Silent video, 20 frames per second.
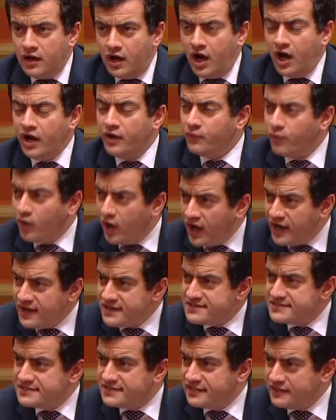I
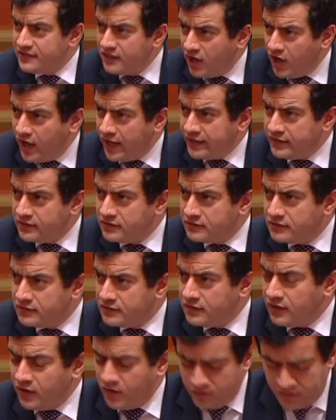rise tonight
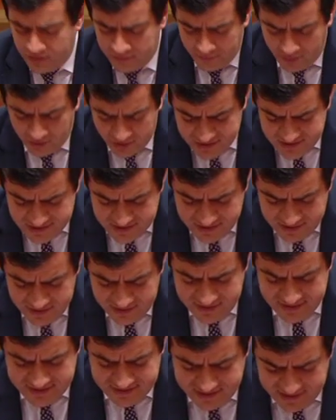on the most
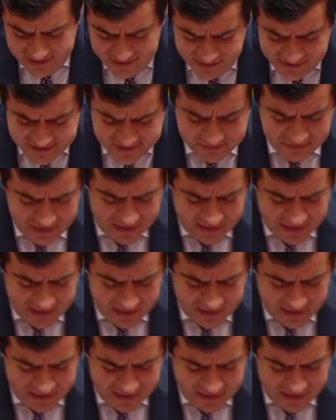insidious